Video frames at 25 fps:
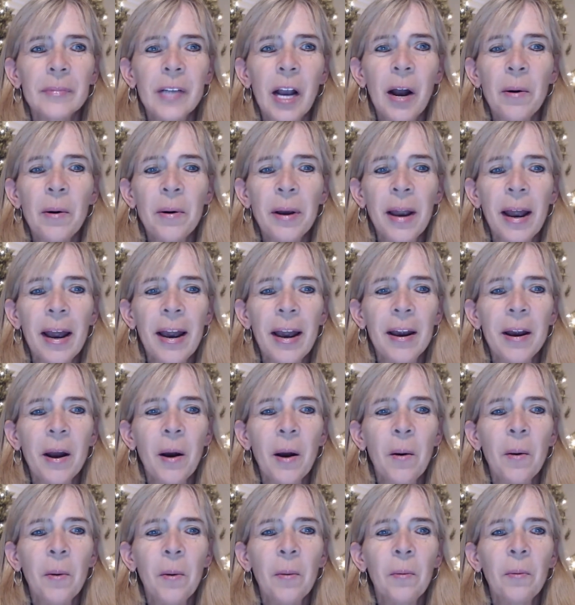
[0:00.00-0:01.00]
Okay,
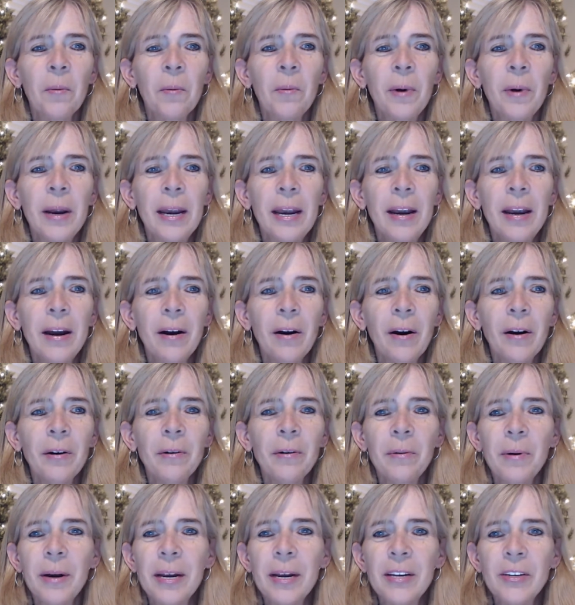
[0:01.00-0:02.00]
we are
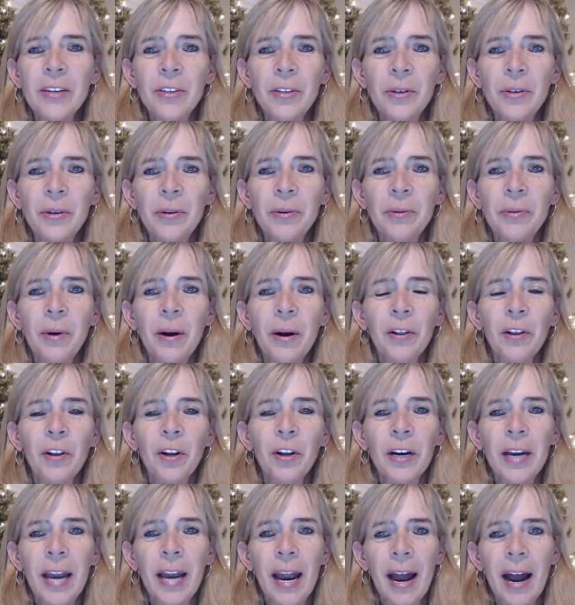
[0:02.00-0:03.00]
going to
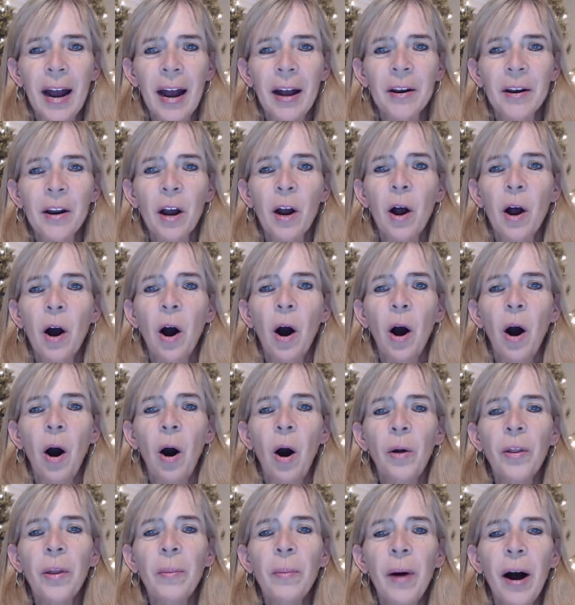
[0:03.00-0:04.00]
look at
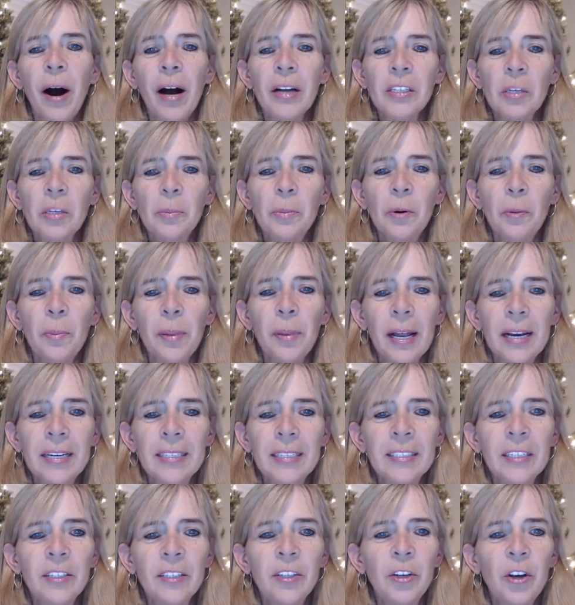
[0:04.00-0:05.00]
all the possible
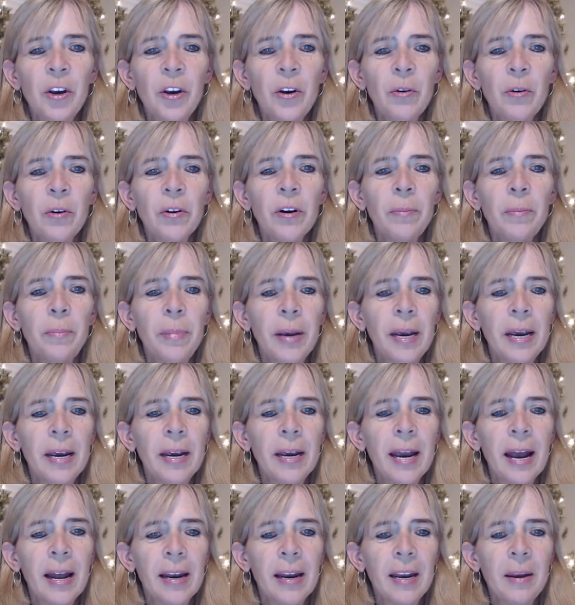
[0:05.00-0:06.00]
places you could be
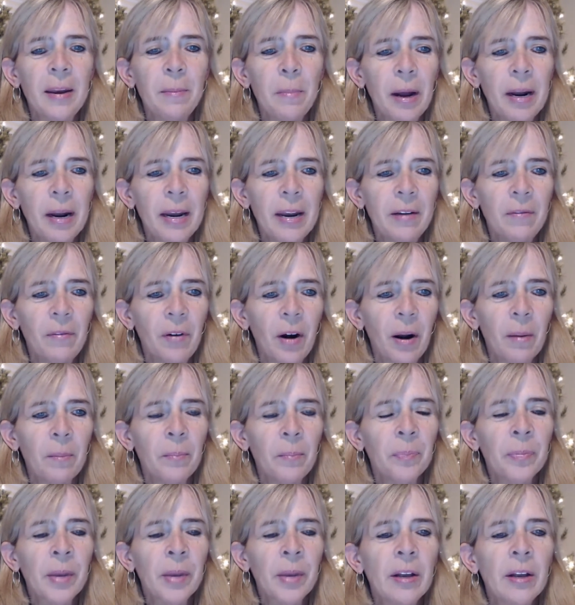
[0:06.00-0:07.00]
getting money from.
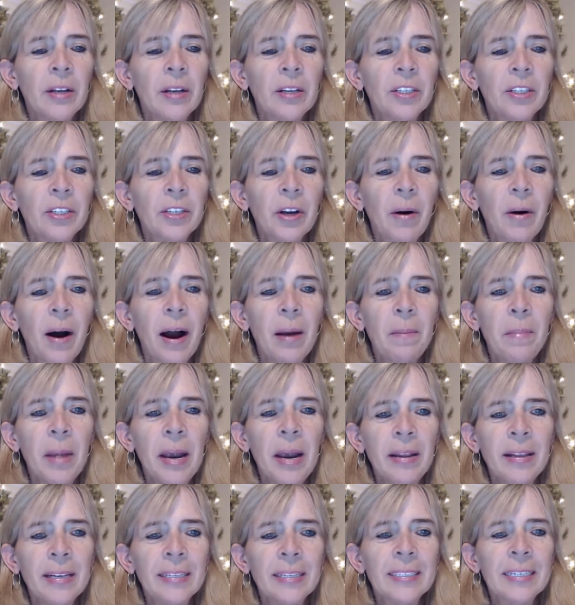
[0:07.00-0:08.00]
So I
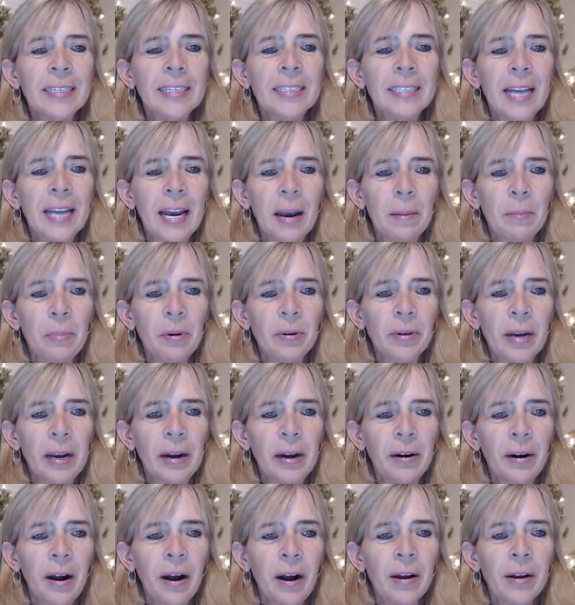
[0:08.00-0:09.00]
made this example
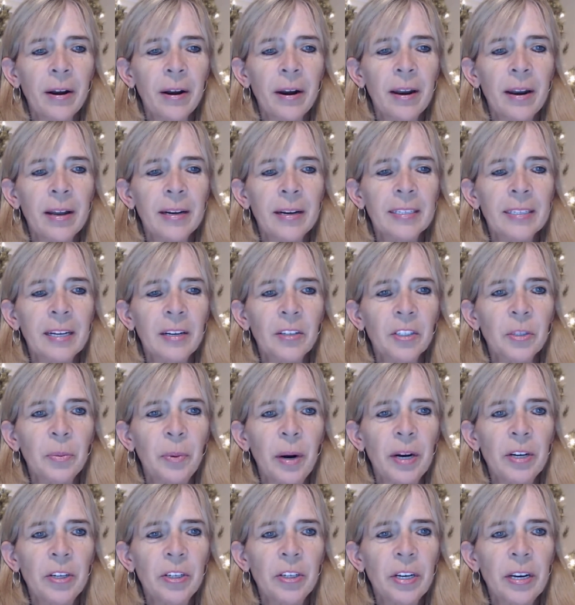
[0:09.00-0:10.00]
here on an Excel
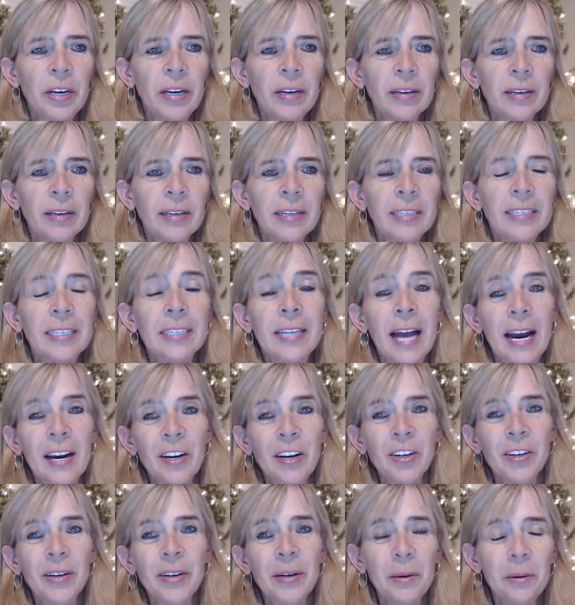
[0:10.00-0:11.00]
spreadsheet. This is
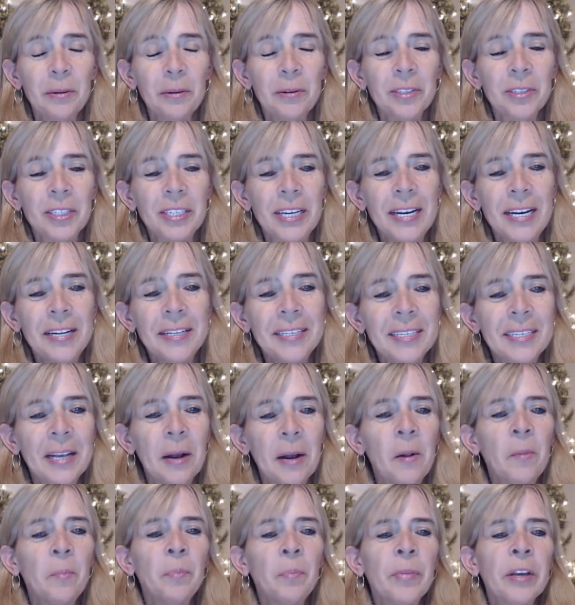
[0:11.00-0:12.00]
actually Google Sheets.
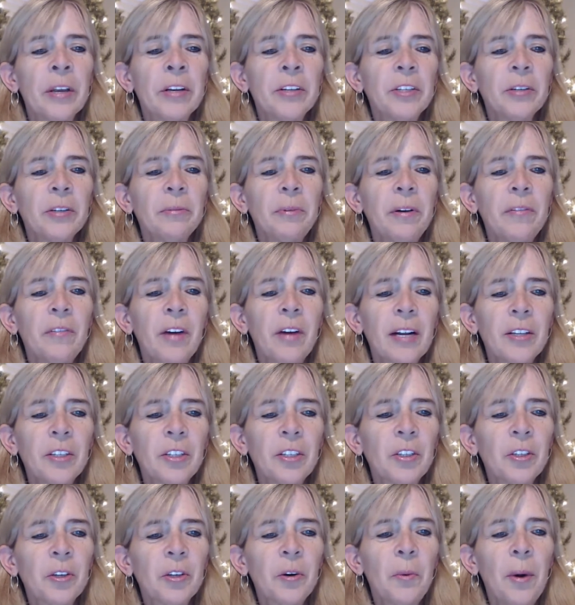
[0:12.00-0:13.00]
So we've got
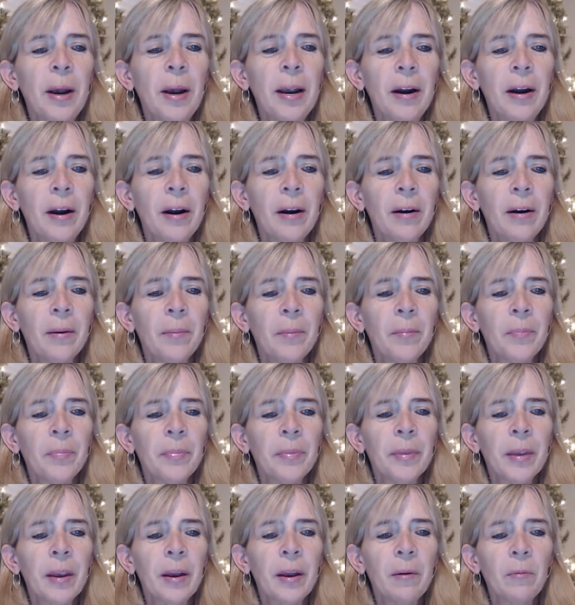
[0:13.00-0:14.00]
Square.
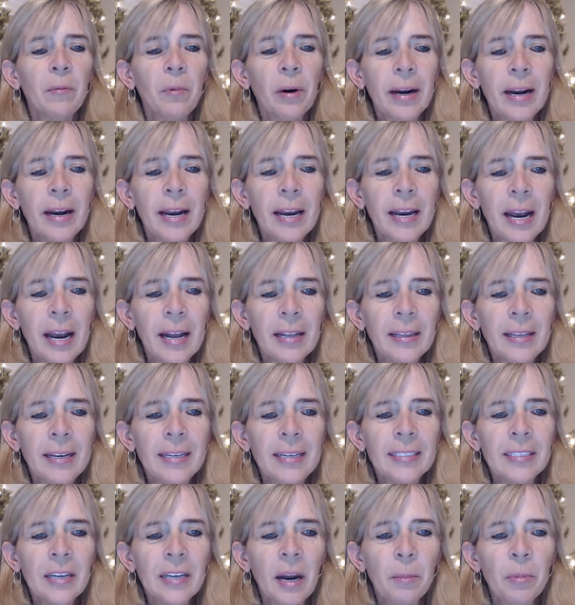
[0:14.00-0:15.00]
We're going to get
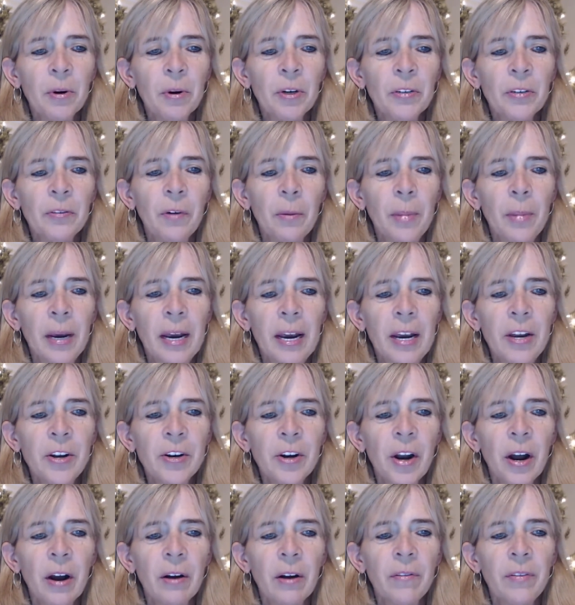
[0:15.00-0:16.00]
these numbers from
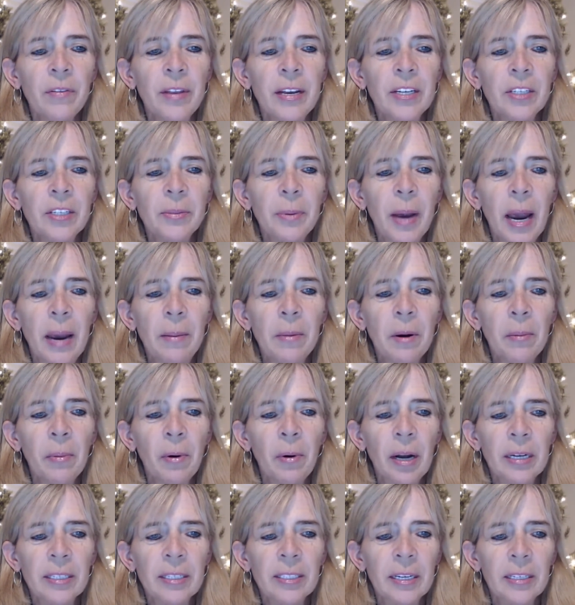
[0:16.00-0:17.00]
each of these payment
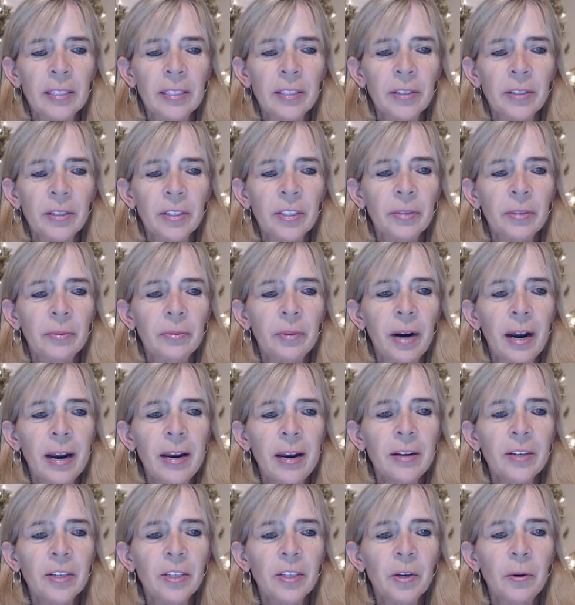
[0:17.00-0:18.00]
processors,
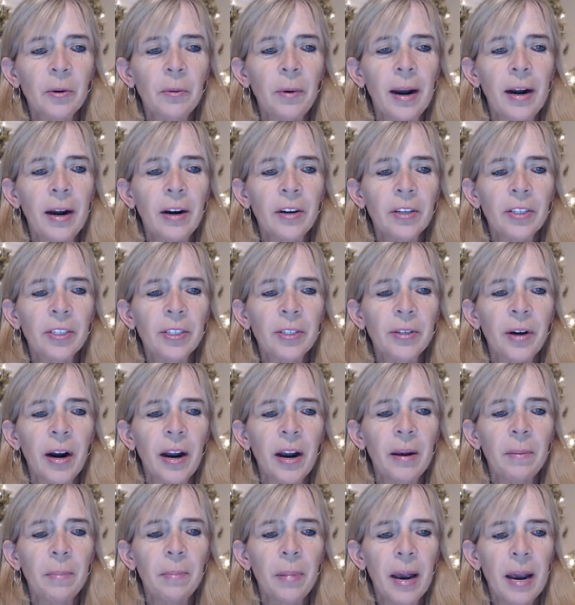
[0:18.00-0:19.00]
right? Square,
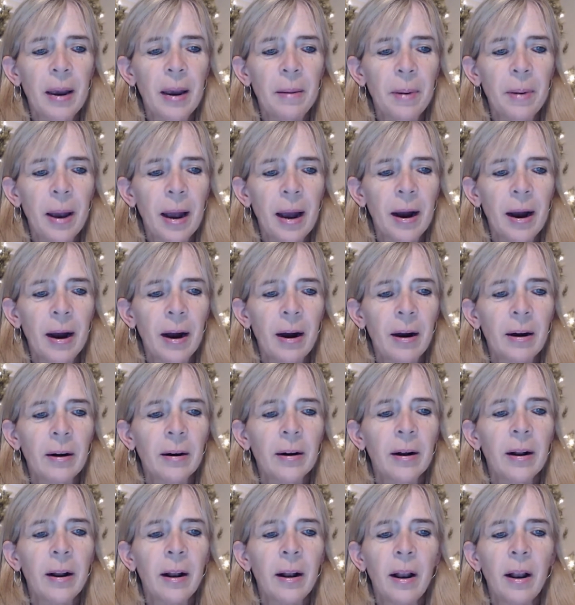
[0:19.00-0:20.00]
Stripe, PayPal.